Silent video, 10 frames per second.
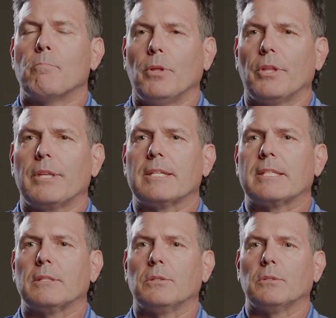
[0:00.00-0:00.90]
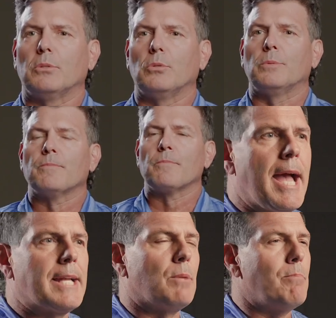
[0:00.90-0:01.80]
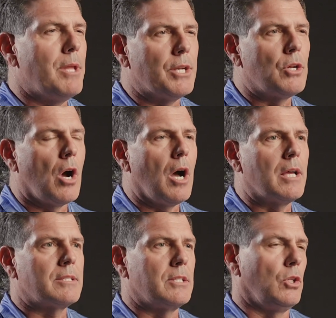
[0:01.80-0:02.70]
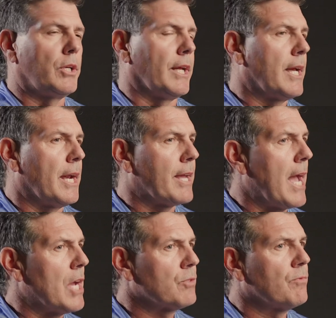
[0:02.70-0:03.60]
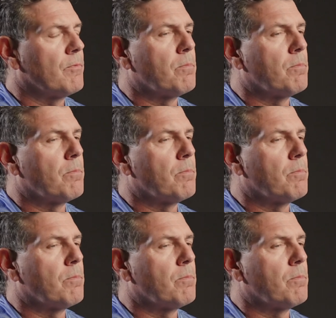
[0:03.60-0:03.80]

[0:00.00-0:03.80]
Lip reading: ability to add committed costs and look at kind of cash